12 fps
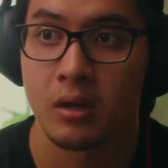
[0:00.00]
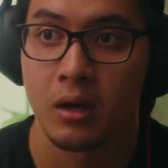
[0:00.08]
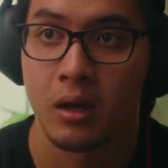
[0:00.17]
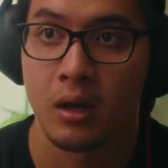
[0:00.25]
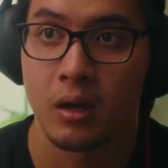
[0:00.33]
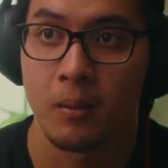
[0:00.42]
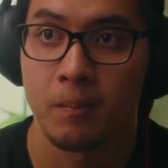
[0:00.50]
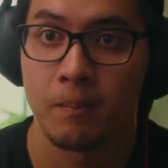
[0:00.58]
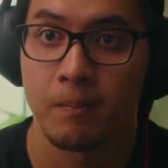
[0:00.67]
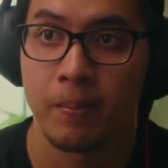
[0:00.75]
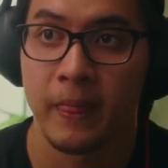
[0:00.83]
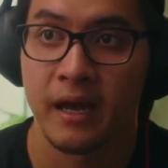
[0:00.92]

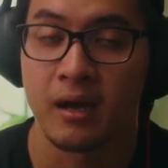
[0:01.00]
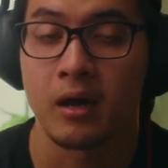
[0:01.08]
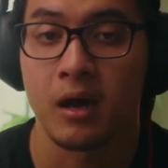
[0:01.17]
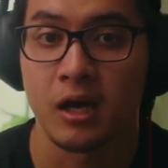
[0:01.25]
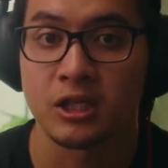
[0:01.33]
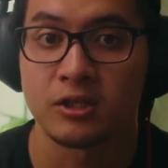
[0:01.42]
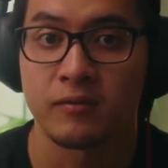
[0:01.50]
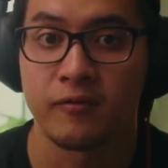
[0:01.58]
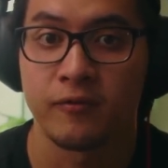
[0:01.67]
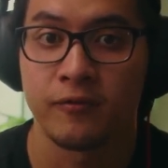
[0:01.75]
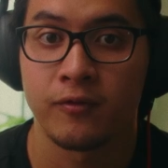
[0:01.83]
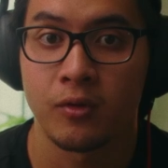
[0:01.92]
It costs
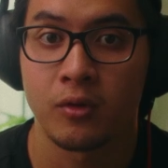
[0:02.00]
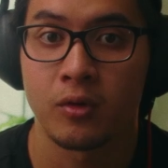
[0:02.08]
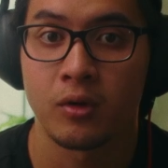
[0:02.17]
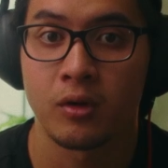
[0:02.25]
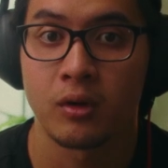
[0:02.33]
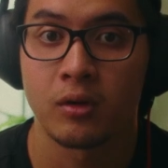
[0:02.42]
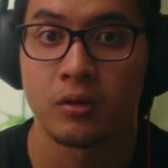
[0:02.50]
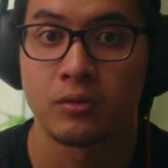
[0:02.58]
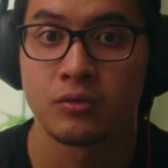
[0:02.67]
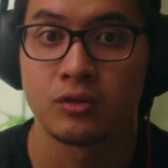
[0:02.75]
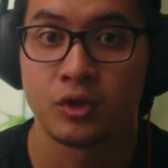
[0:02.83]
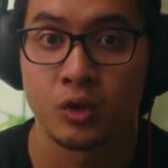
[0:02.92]

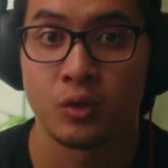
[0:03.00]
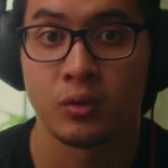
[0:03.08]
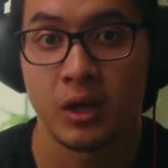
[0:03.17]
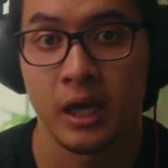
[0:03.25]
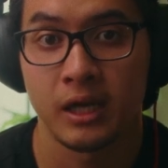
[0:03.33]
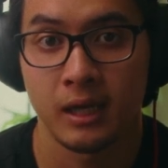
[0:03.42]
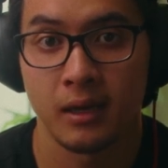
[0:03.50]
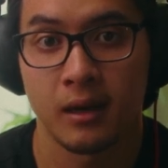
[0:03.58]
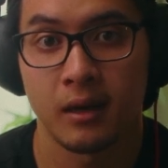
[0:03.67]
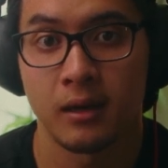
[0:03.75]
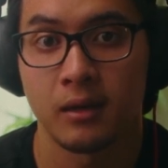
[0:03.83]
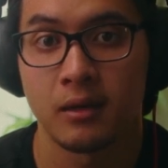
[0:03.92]

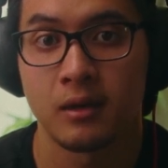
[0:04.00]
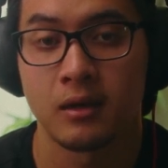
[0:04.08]
$4,299,